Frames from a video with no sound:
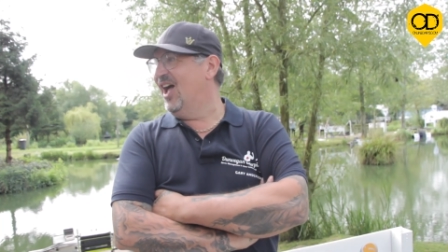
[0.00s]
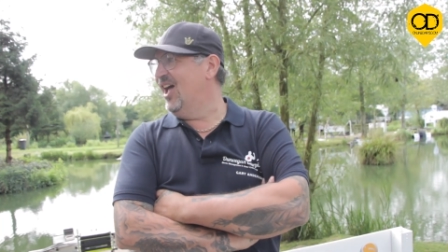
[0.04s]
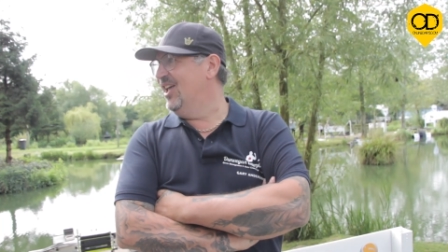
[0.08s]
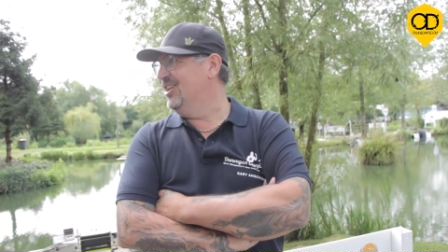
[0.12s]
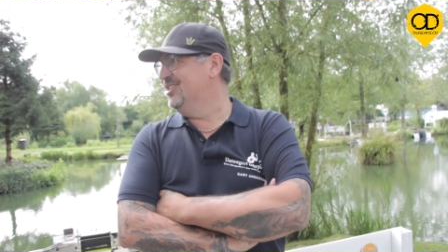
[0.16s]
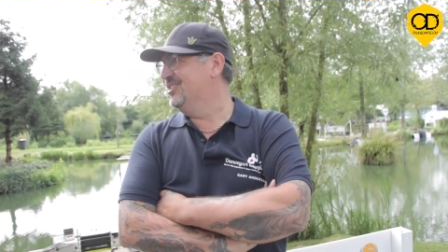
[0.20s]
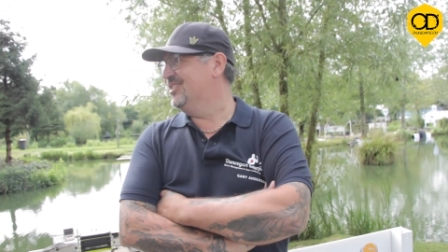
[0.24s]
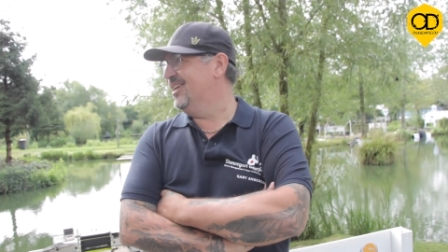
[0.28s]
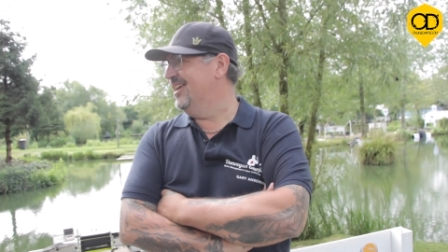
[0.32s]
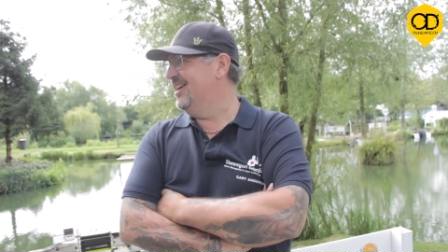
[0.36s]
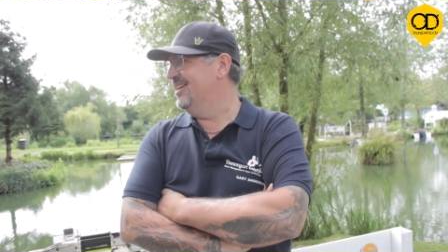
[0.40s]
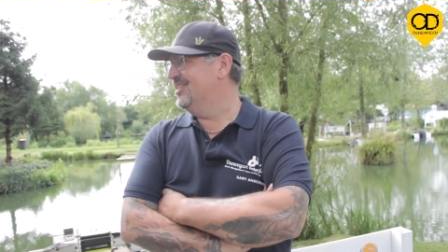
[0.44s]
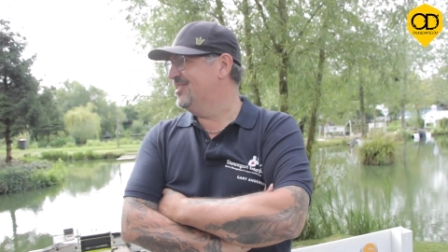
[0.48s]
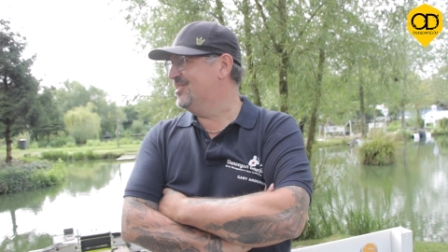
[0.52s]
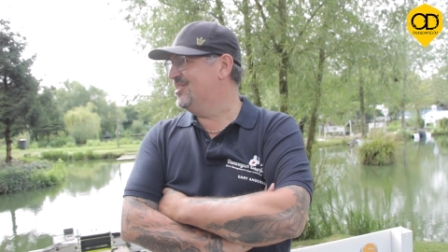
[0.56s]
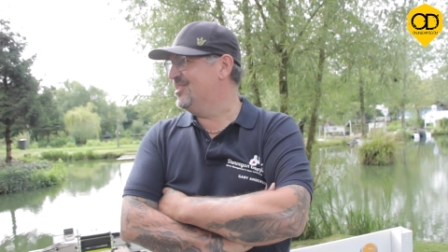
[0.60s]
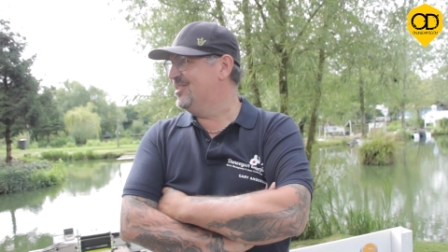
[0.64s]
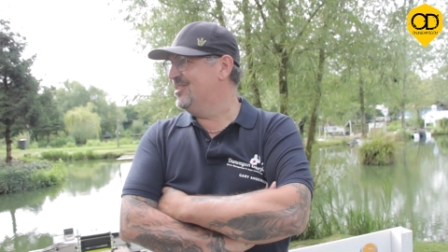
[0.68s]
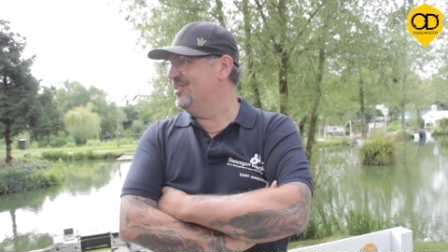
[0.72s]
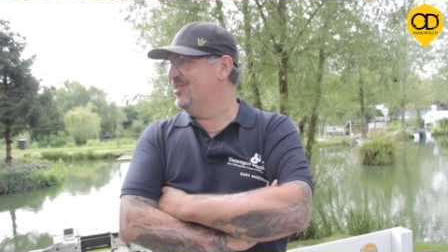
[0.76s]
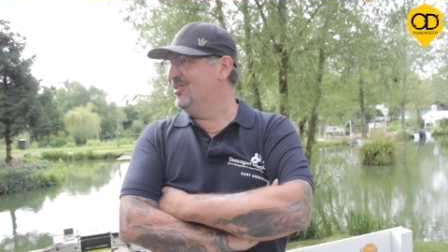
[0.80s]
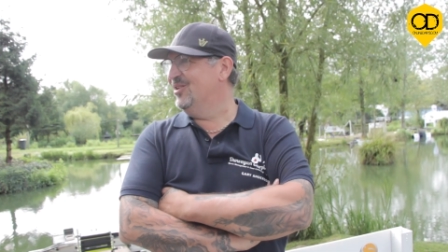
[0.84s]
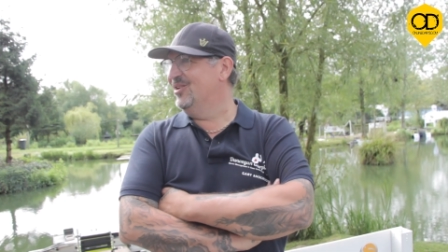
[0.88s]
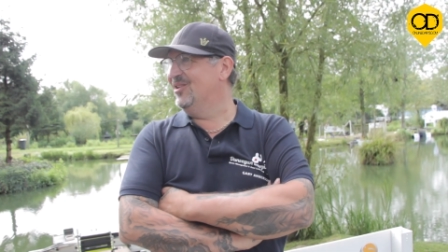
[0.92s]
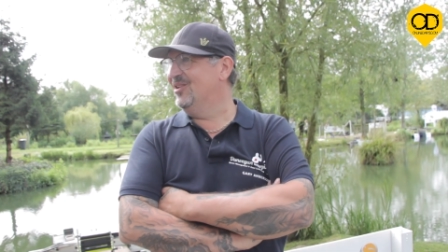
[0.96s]
As,
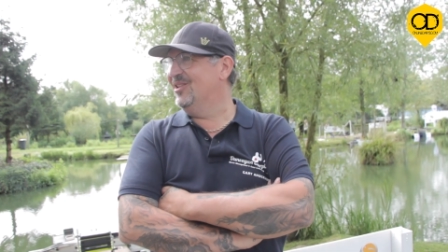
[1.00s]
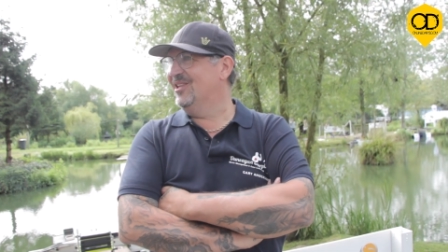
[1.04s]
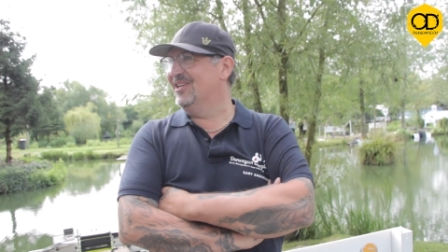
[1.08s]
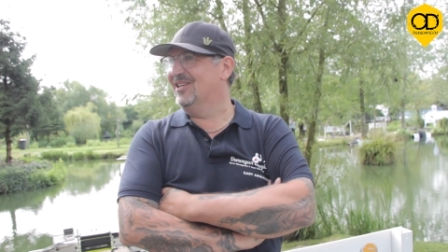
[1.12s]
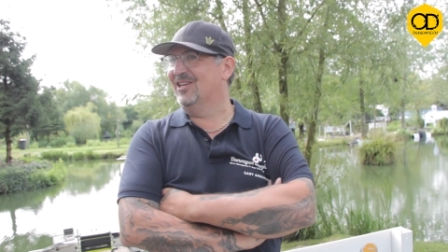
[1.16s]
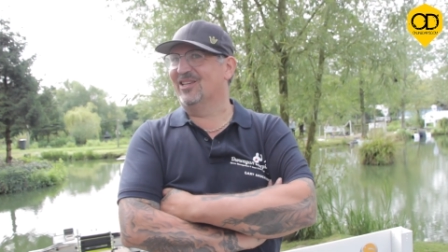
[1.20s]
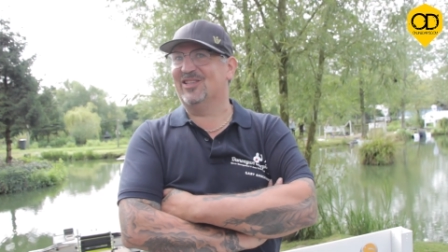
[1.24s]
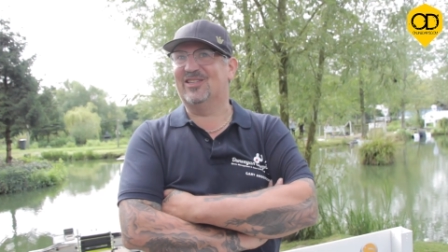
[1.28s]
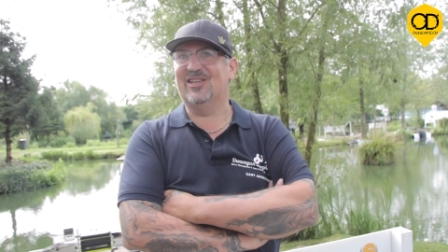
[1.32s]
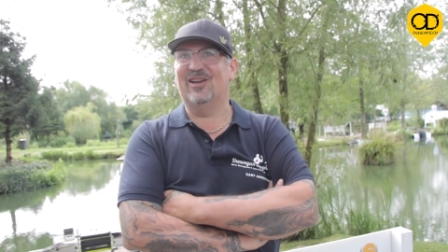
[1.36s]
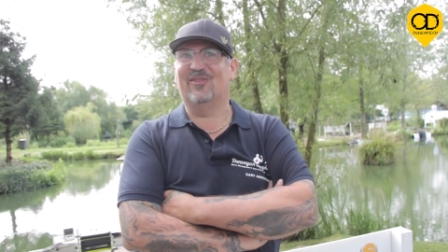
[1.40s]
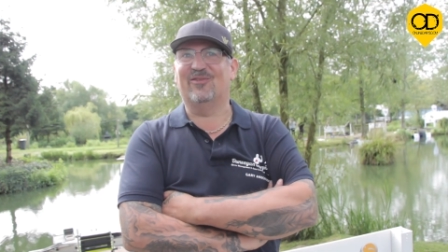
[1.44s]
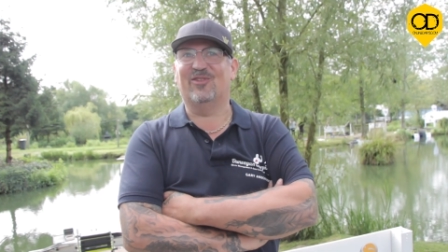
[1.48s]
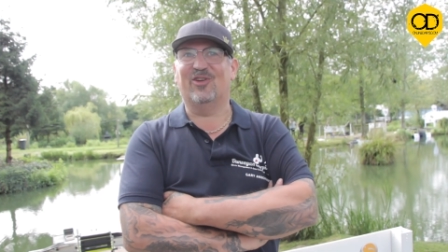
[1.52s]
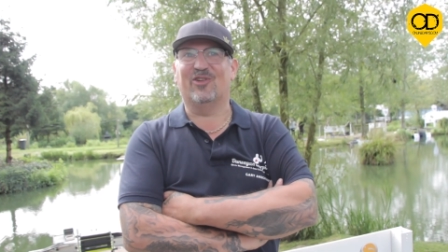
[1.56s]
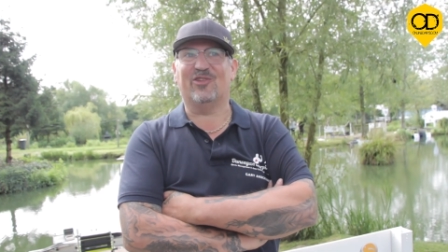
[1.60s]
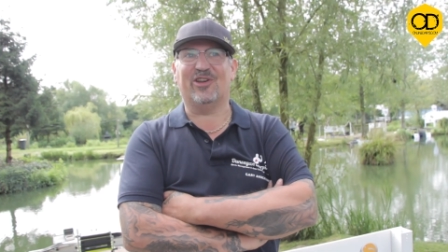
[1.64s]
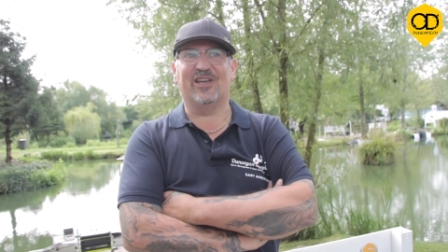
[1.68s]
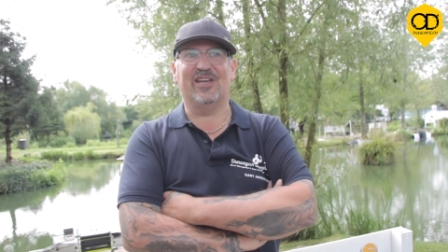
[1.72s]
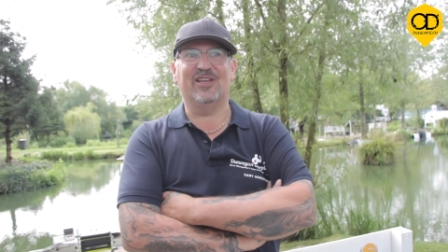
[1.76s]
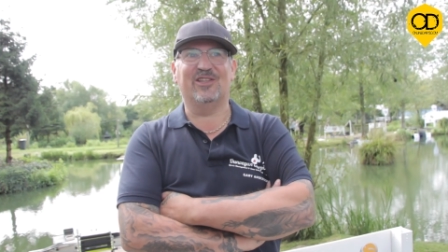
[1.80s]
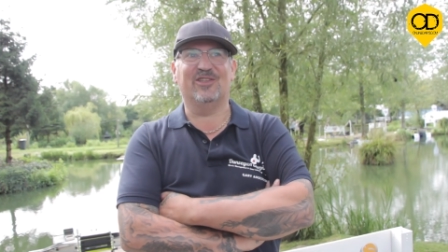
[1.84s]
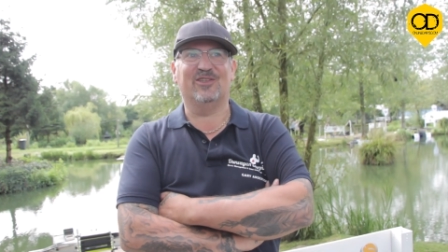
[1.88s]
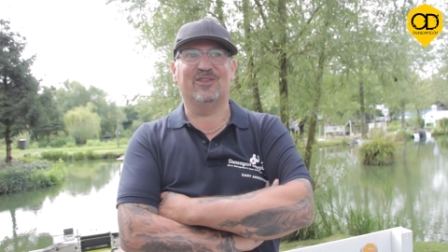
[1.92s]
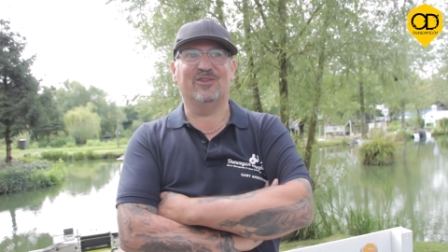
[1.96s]
as you know, like I say, I've got
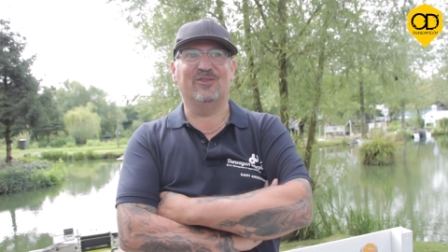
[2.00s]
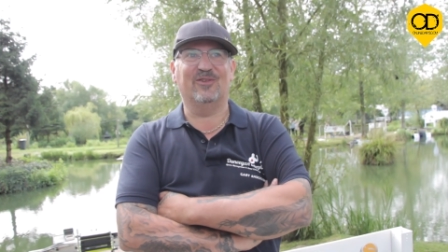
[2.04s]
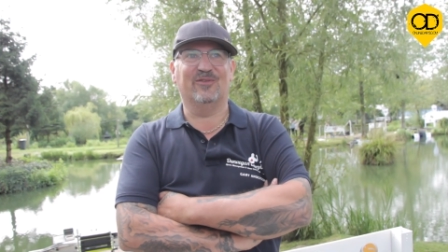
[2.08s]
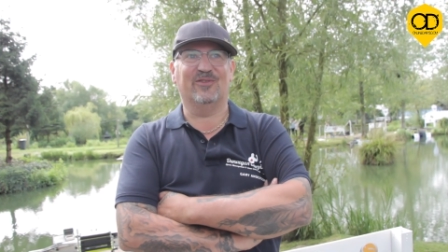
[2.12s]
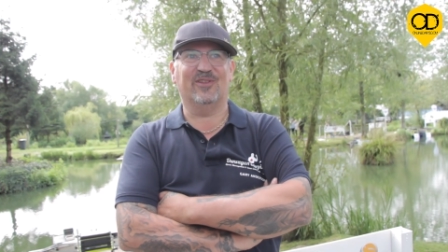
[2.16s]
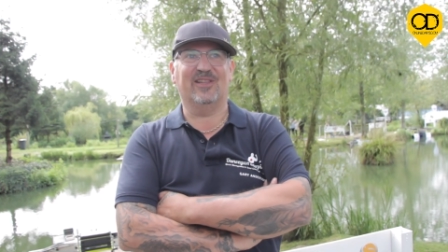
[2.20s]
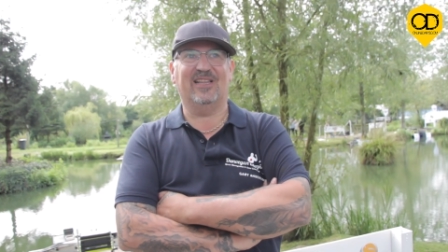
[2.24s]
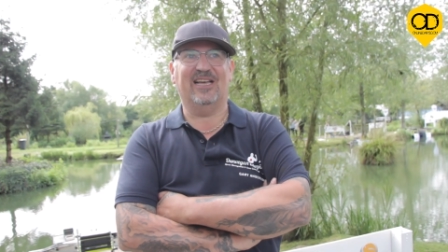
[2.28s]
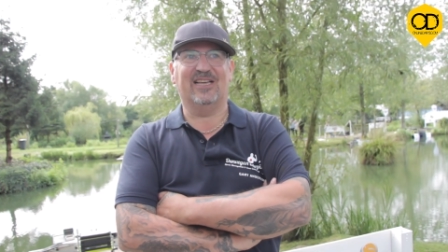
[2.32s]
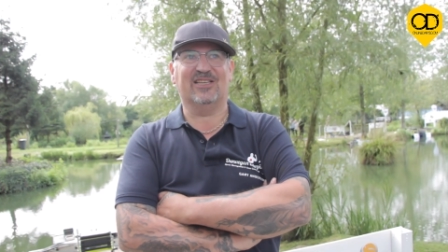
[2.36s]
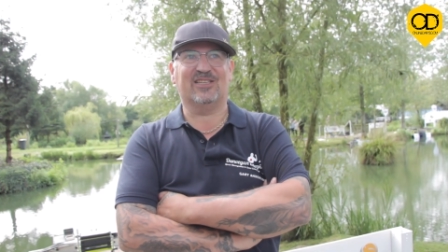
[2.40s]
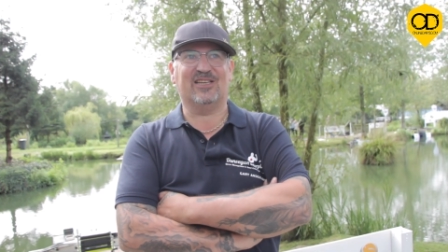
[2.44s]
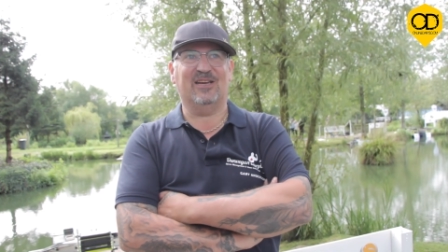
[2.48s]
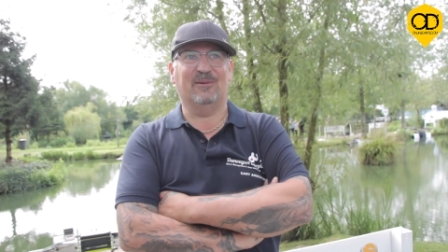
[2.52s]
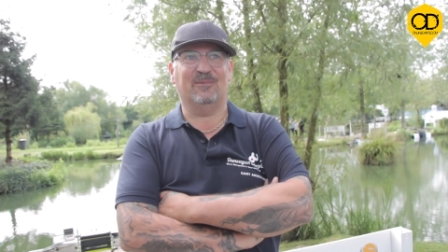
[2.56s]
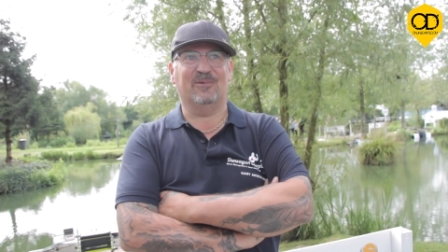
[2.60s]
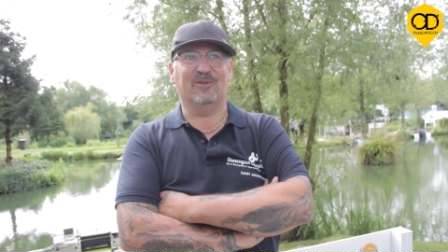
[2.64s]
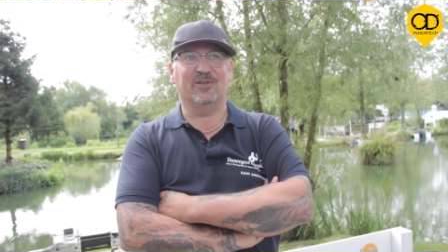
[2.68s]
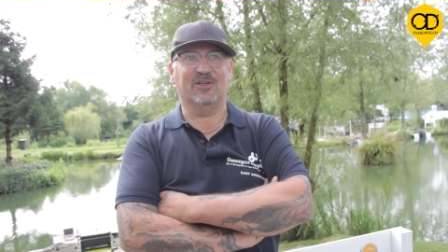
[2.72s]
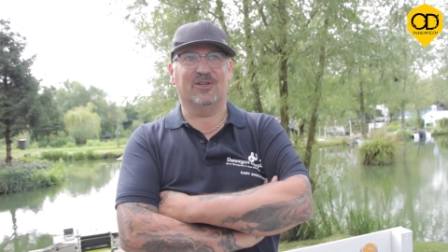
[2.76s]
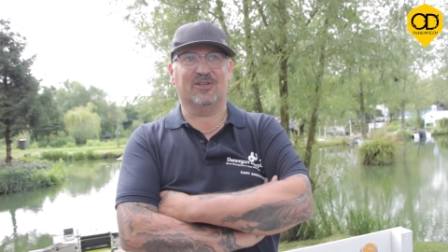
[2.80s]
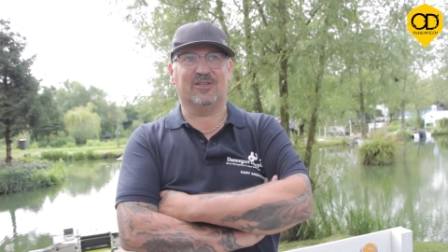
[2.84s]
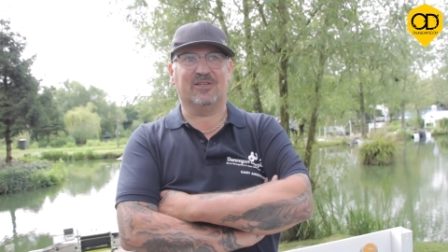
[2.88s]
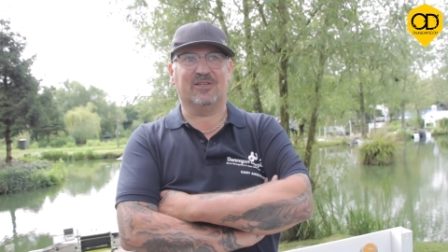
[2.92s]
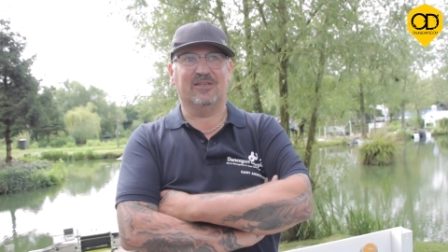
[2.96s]
right into it over the last couple
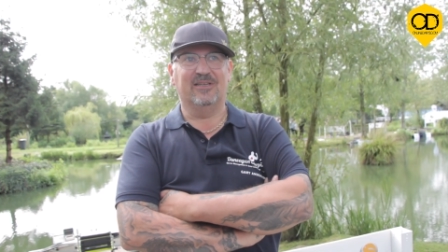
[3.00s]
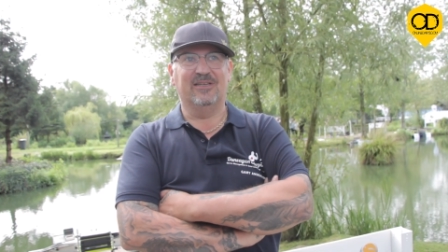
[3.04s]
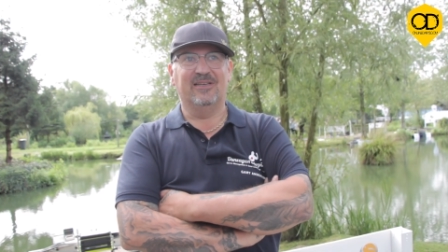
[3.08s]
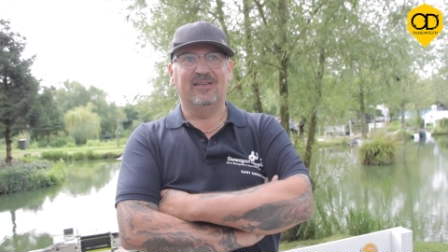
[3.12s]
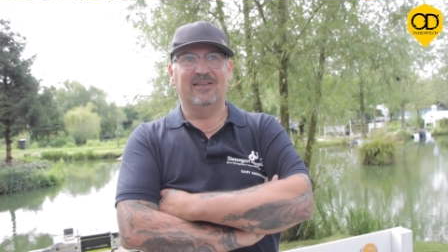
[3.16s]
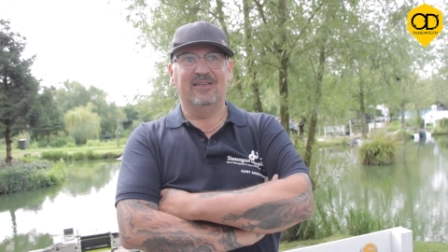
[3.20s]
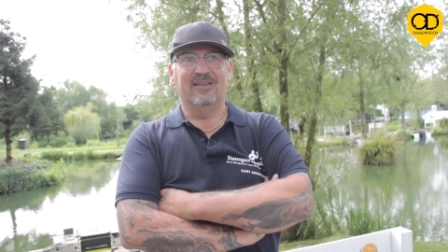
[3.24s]
of years.